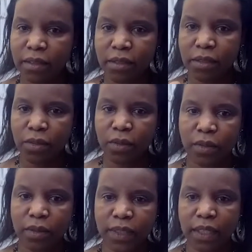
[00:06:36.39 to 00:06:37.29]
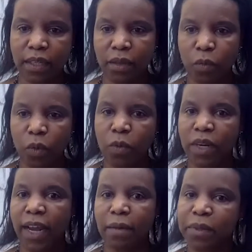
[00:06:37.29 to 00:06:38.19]
to see what would
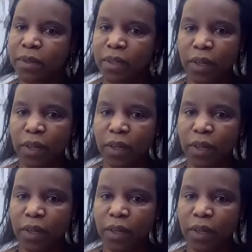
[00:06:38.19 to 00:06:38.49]
happen,